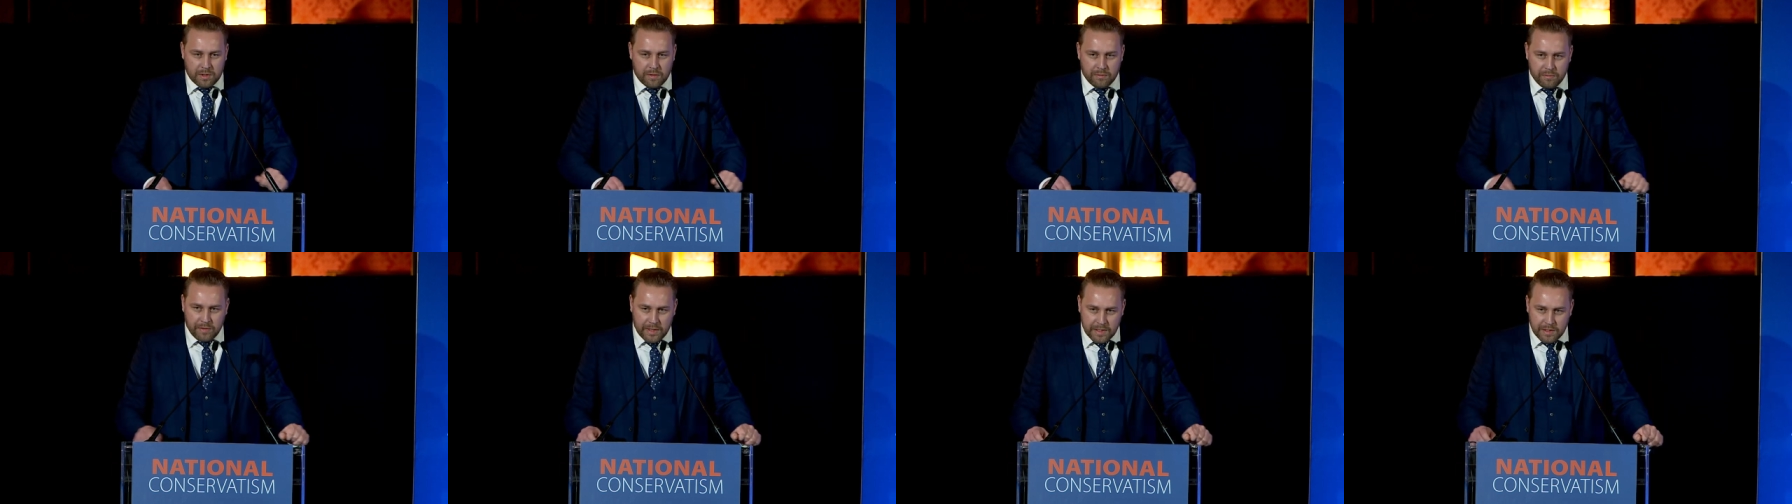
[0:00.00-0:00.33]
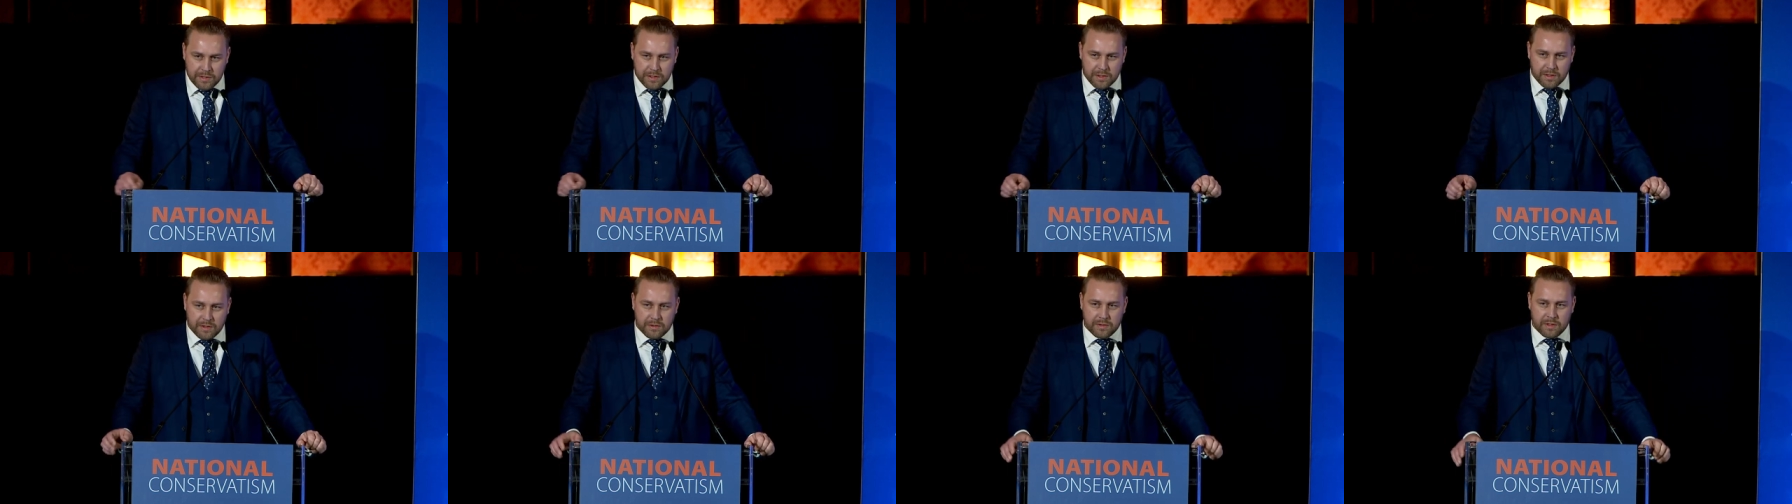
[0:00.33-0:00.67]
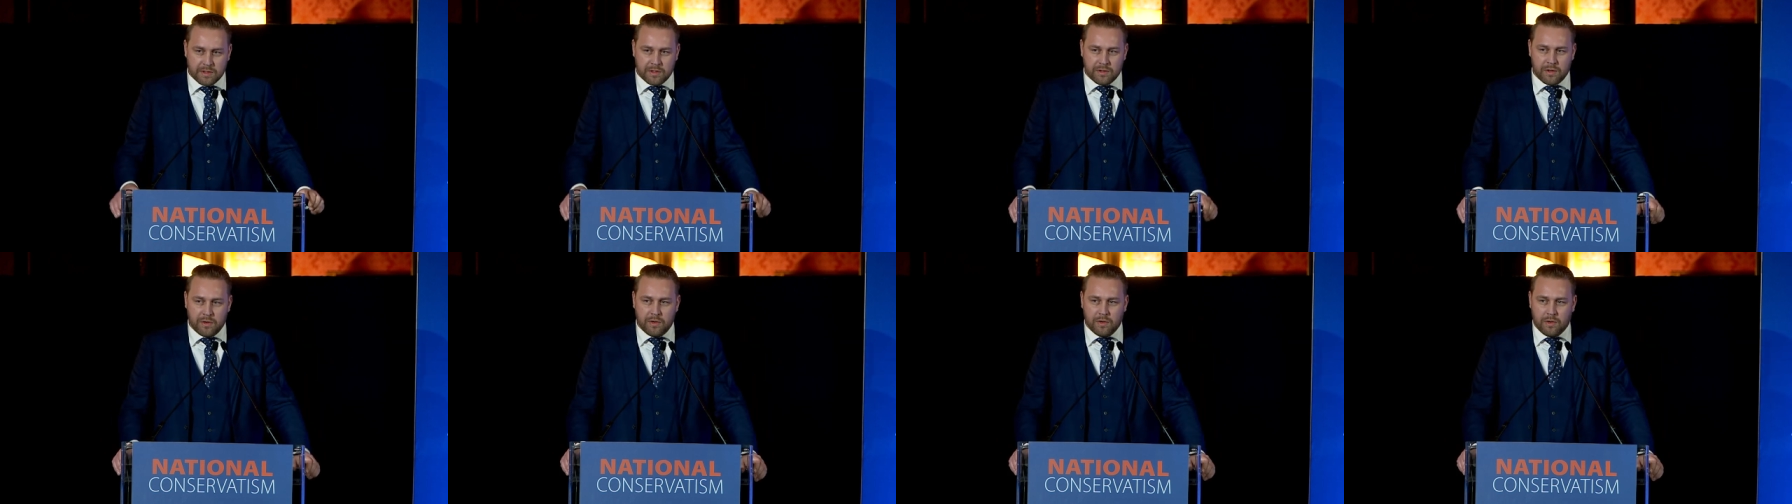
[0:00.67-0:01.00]
conventions
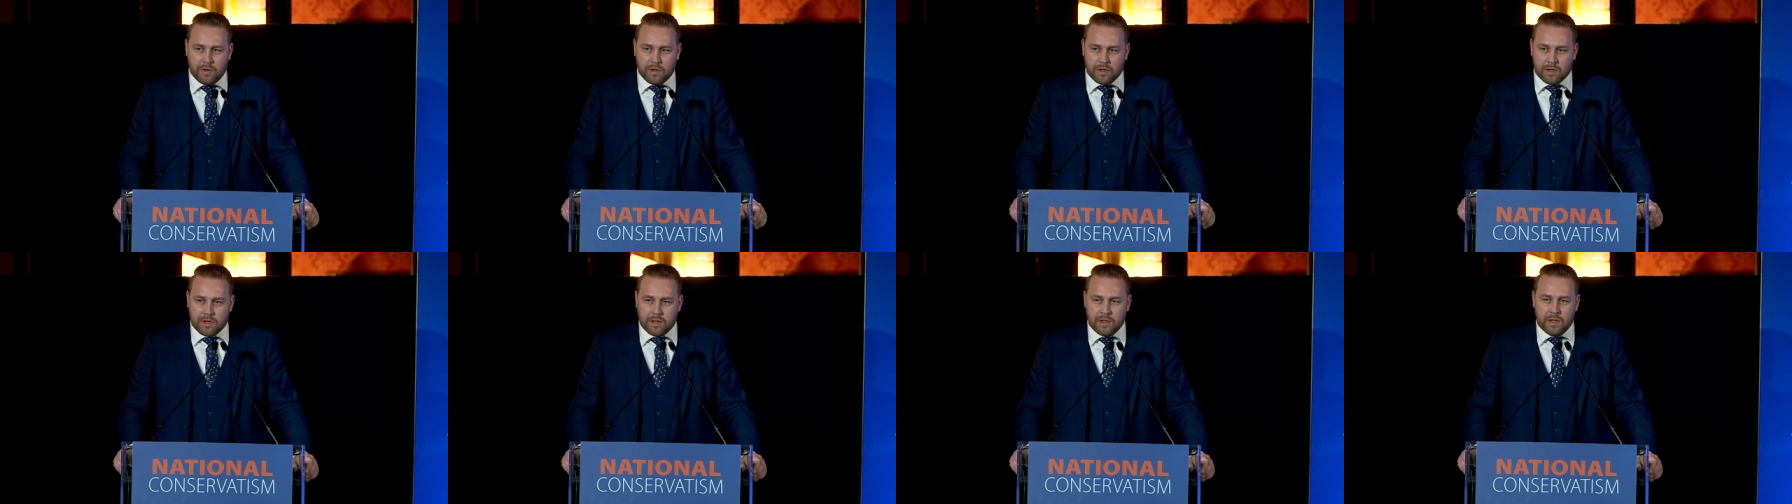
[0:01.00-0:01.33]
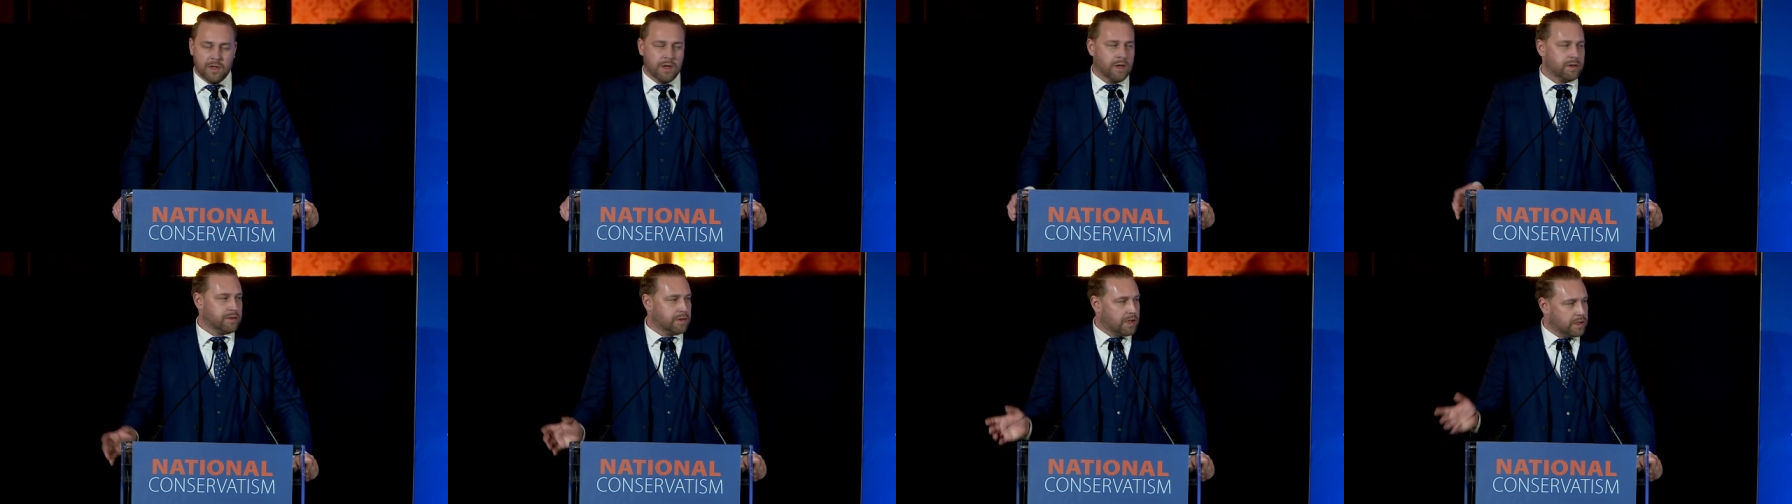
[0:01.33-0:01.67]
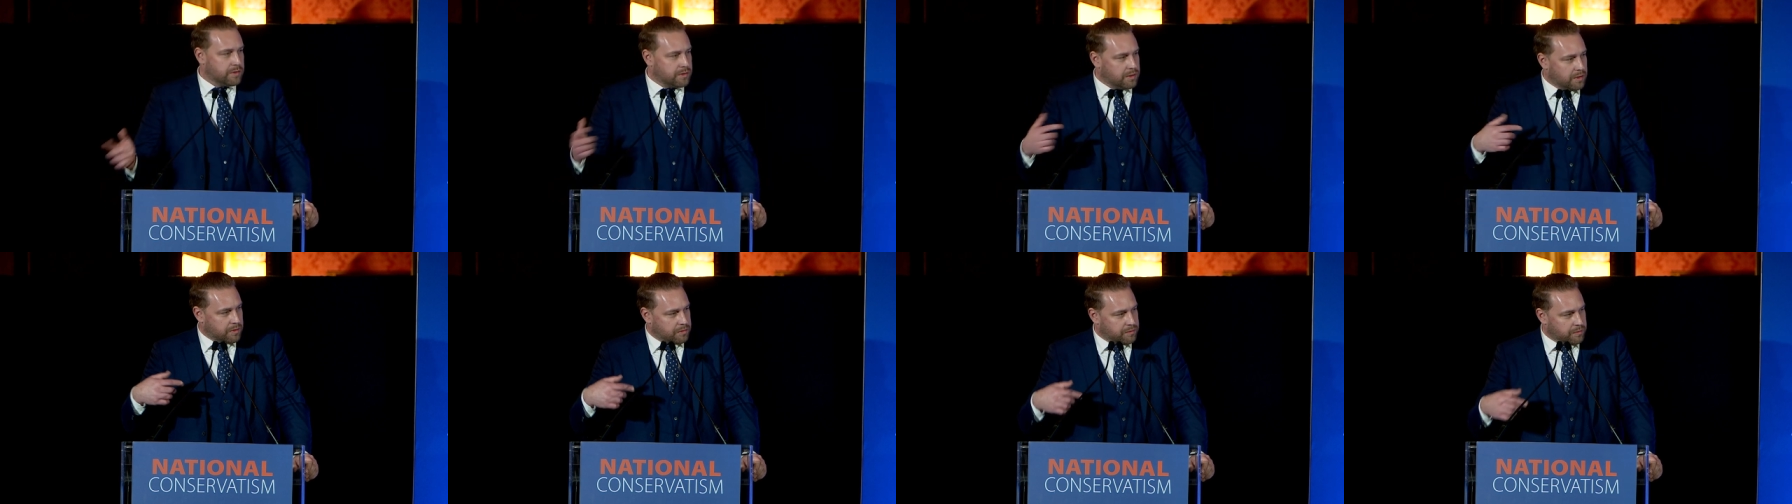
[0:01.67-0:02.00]
in New York
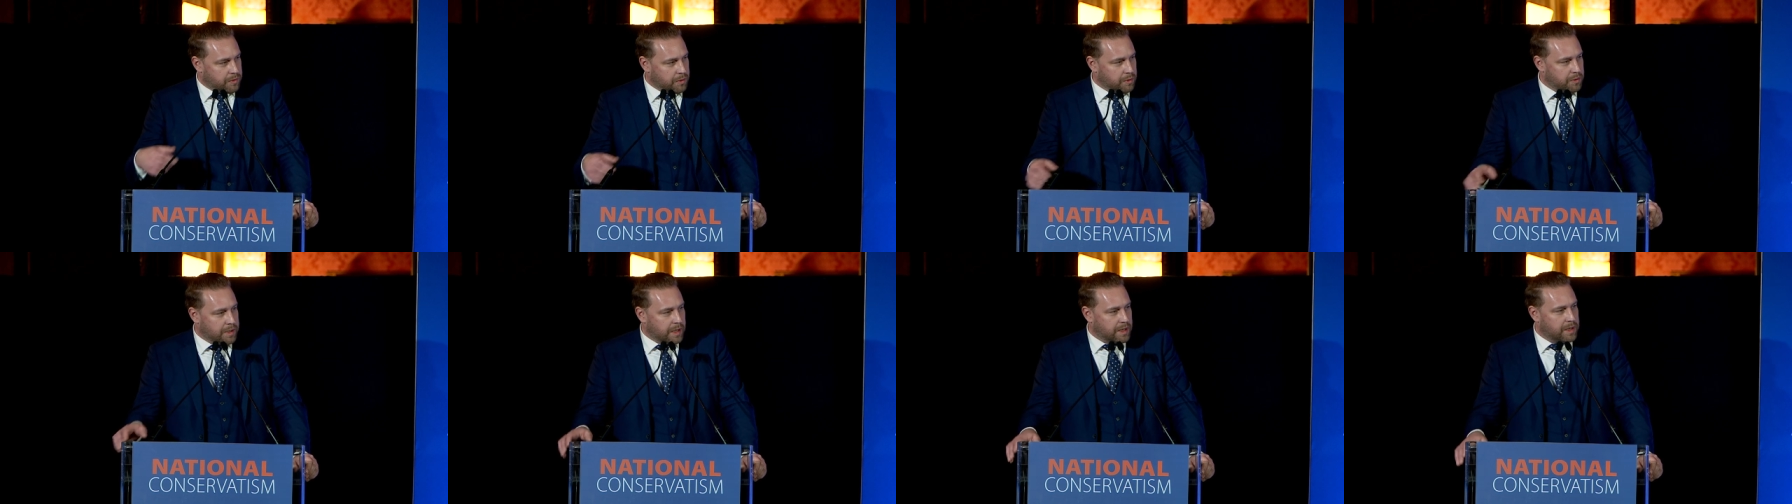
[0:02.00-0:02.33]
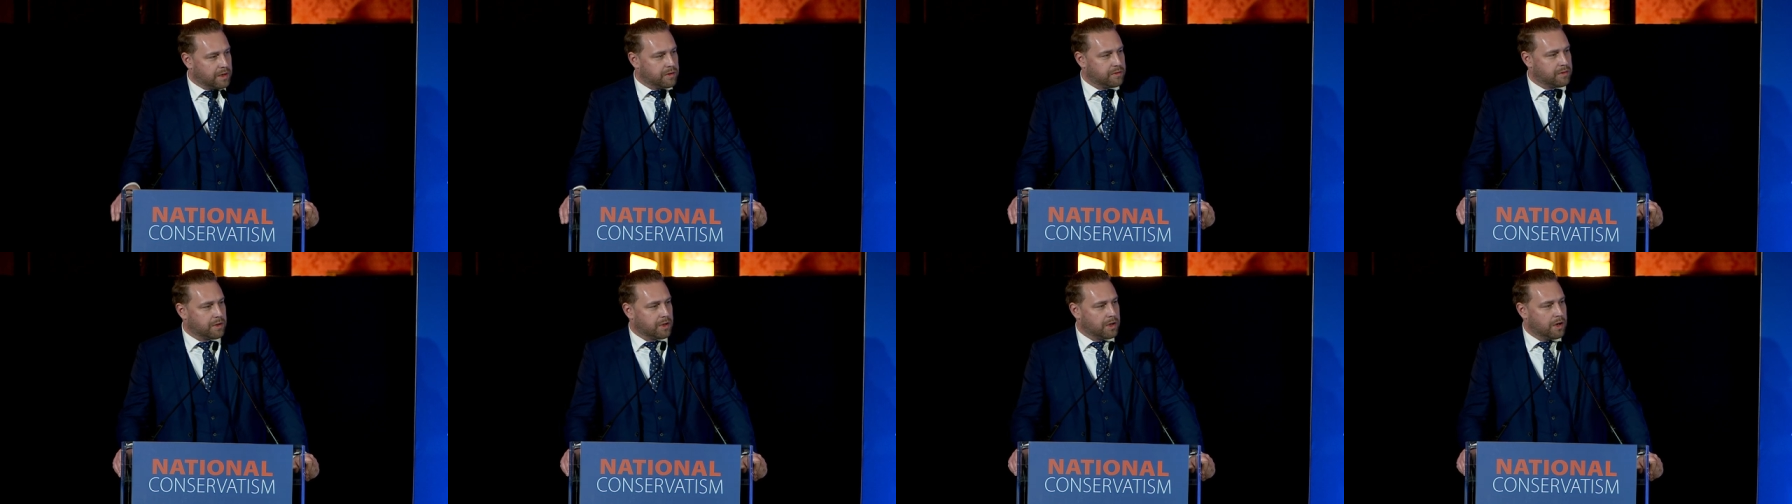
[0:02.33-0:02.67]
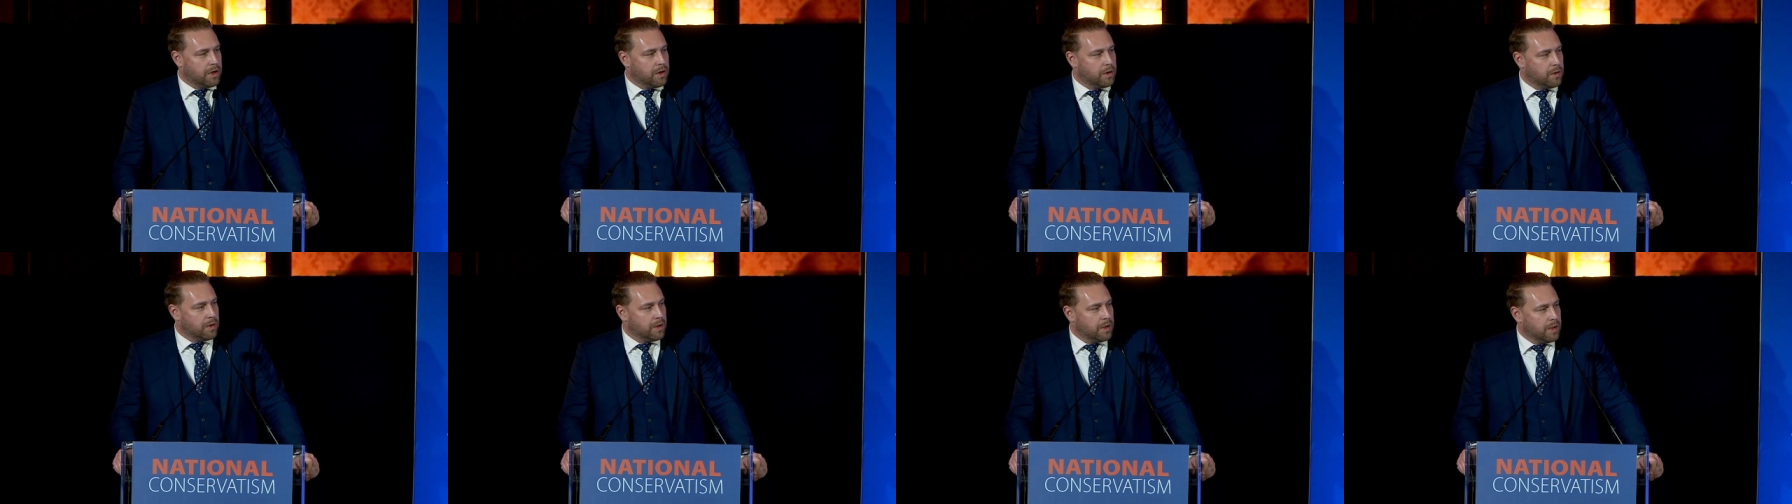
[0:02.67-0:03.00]
a few decades
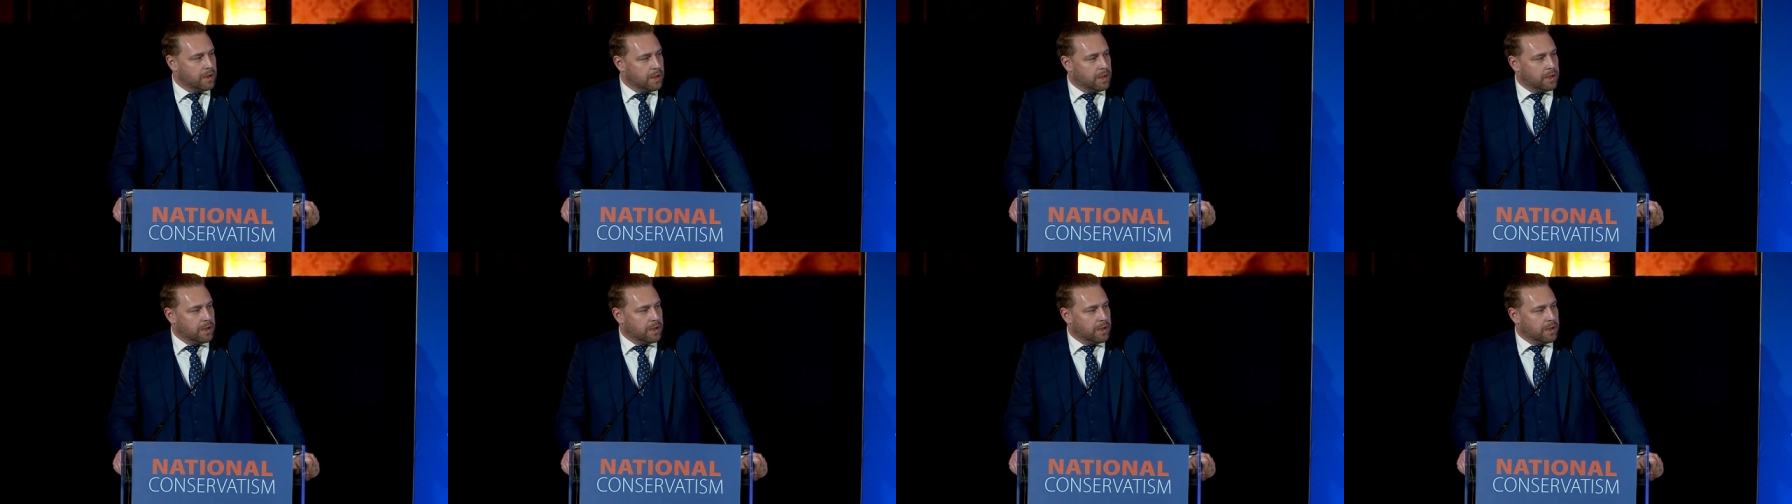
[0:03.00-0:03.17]
ago,